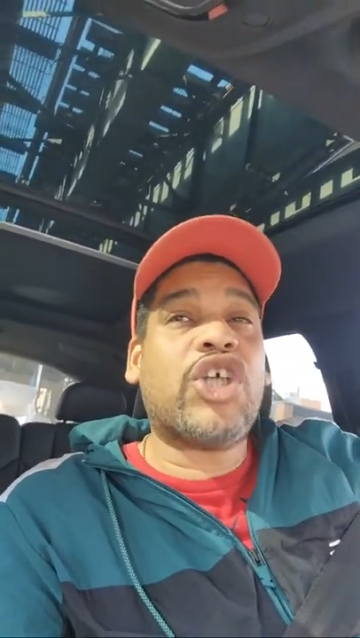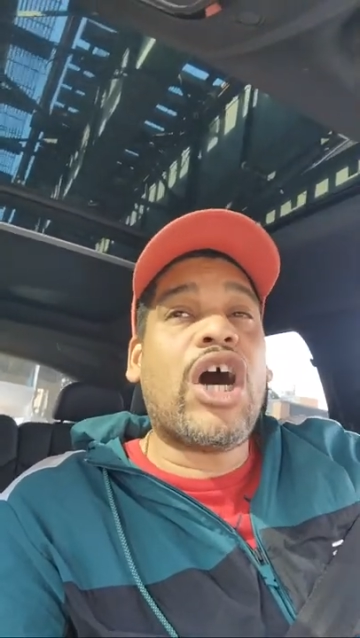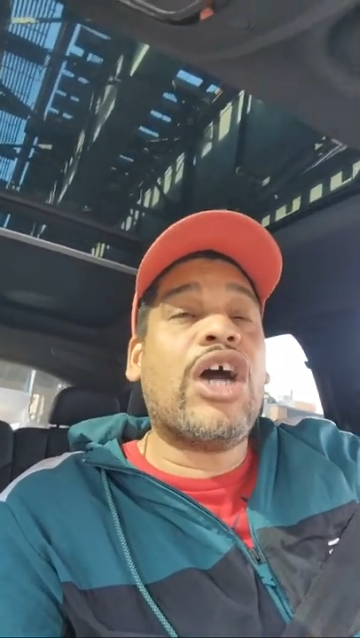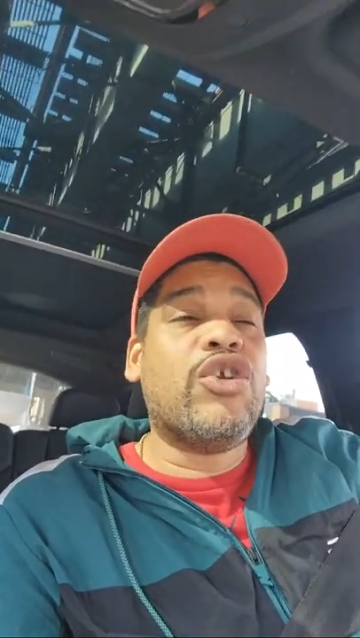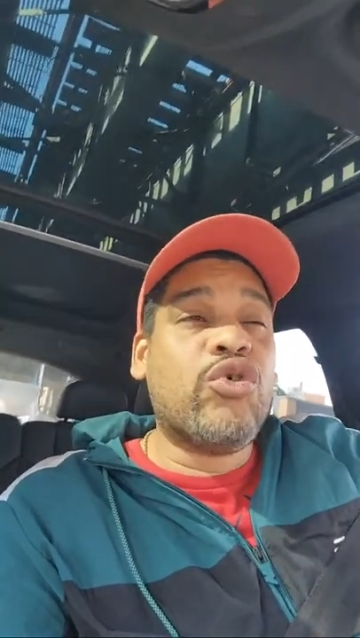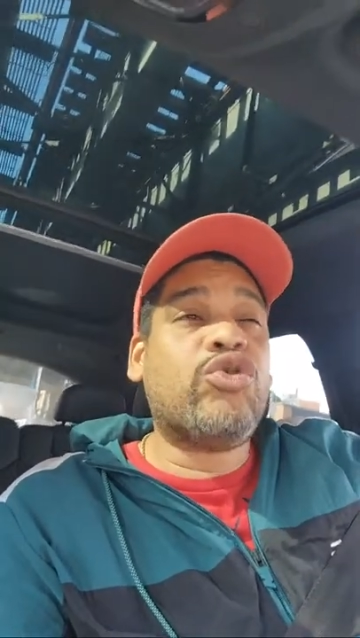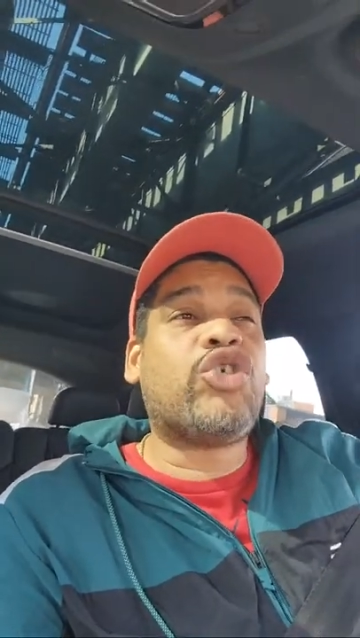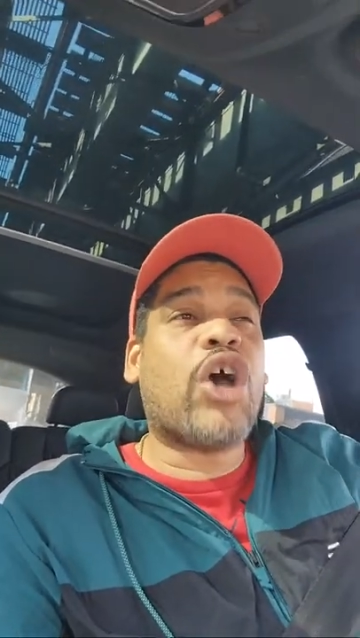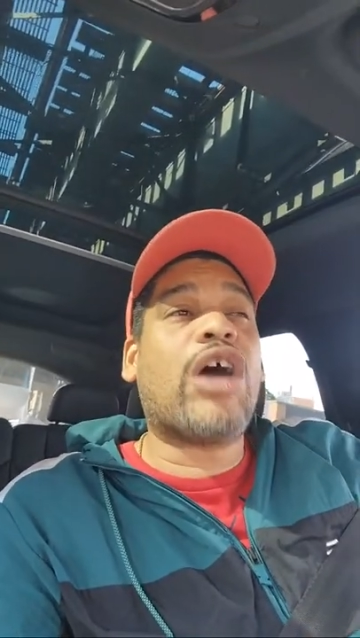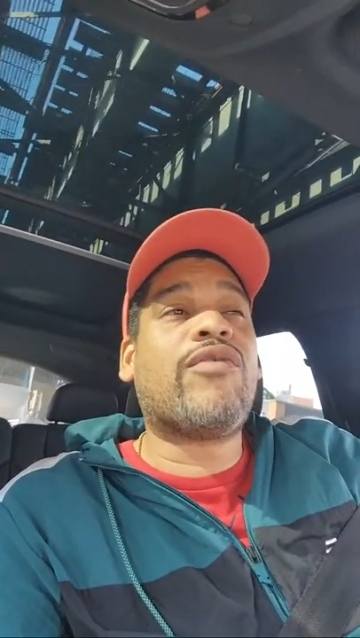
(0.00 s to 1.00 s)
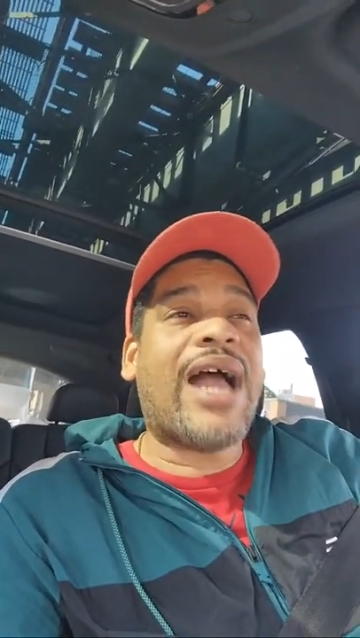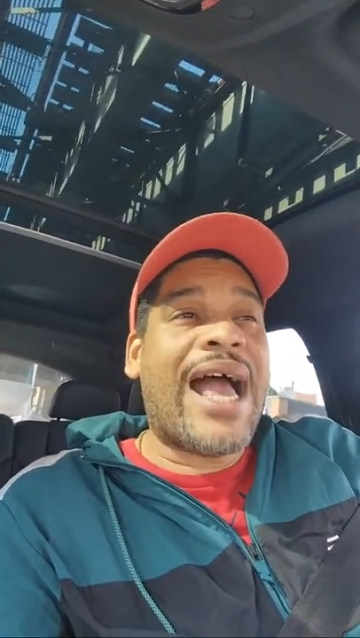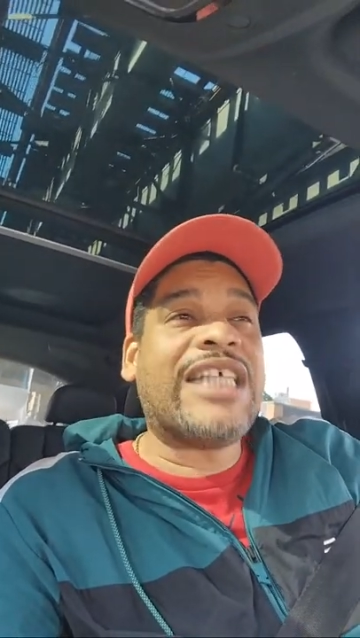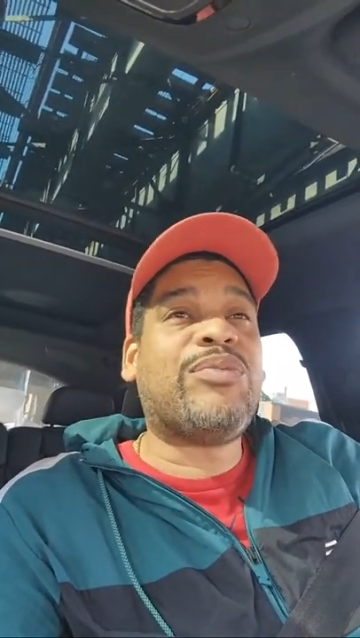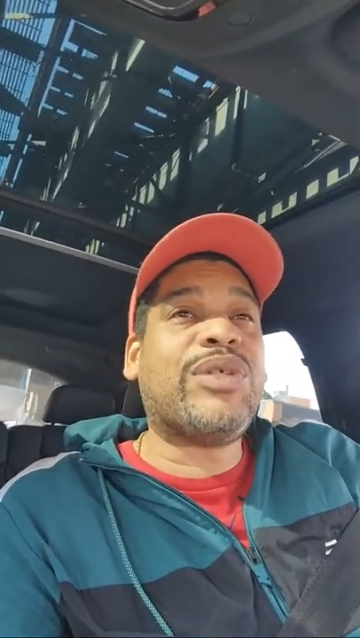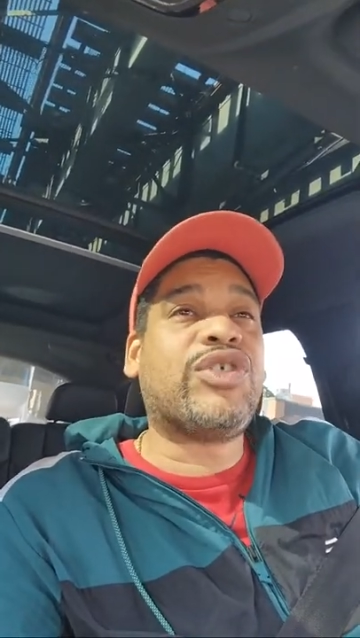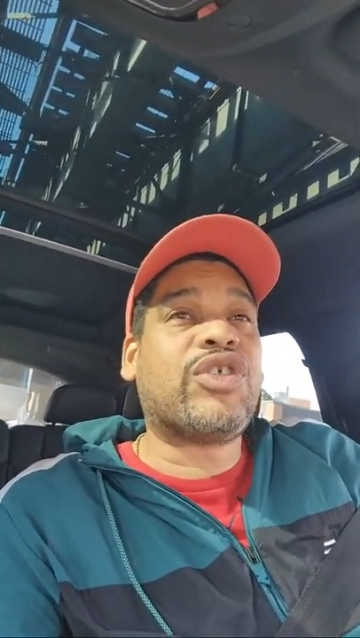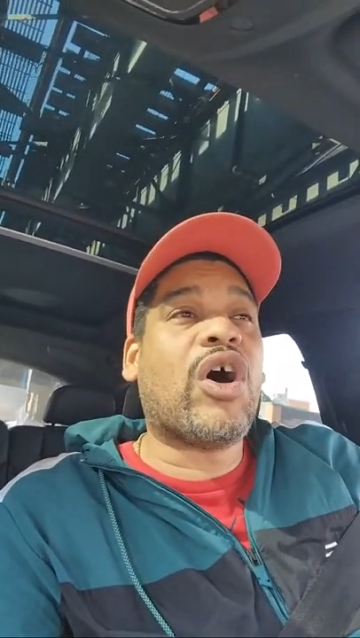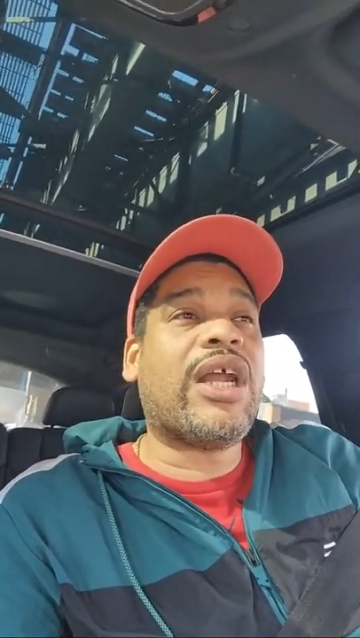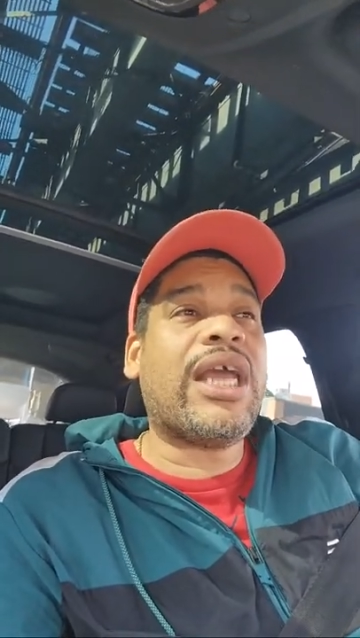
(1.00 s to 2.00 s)
a new genre has been
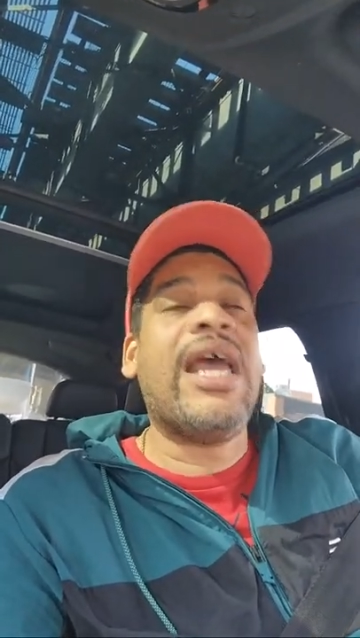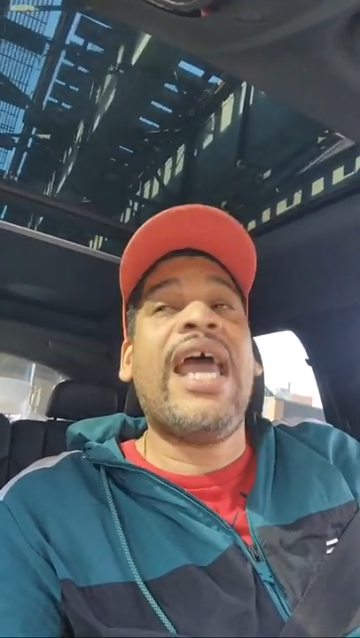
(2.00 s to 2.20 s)
started